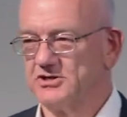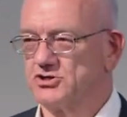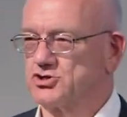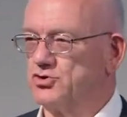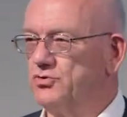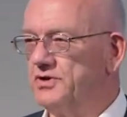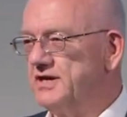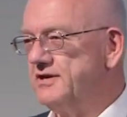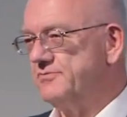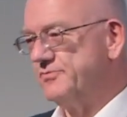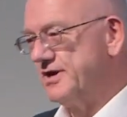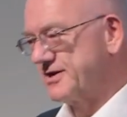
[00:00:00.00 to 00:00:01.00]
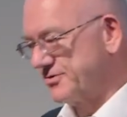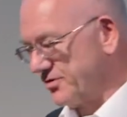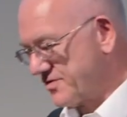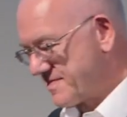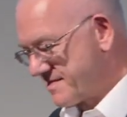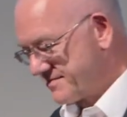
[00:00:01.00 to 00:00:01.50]
Surely we can all
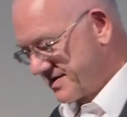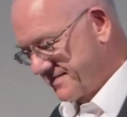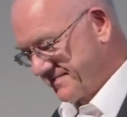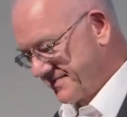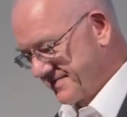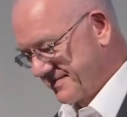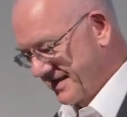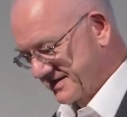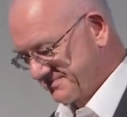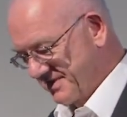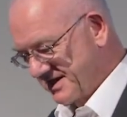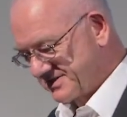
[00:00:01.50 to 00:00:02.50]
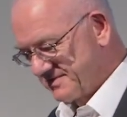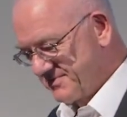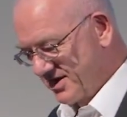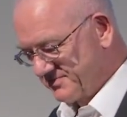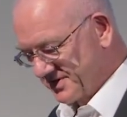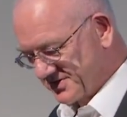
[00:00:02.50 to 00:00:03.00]
remember that amazing
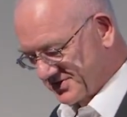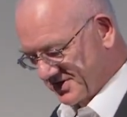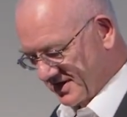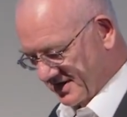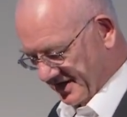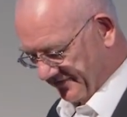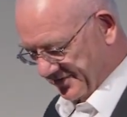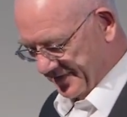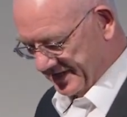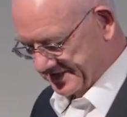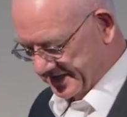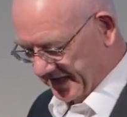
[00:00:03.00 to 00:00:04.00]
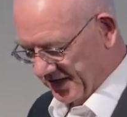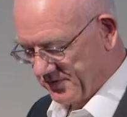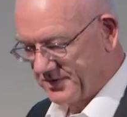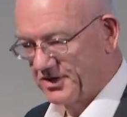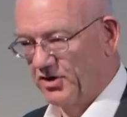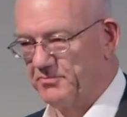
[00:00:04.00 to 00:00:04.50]
moment a few weeks ago
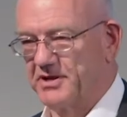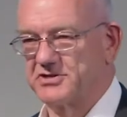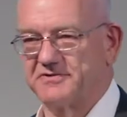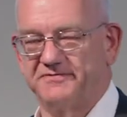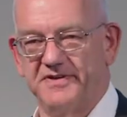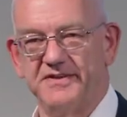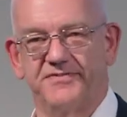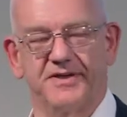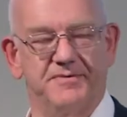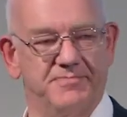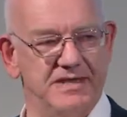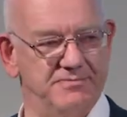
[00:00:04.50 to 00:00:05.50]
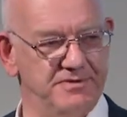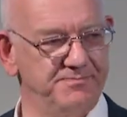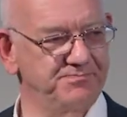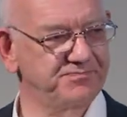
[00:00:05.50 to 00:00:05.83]
when a whole bunch of FIFA people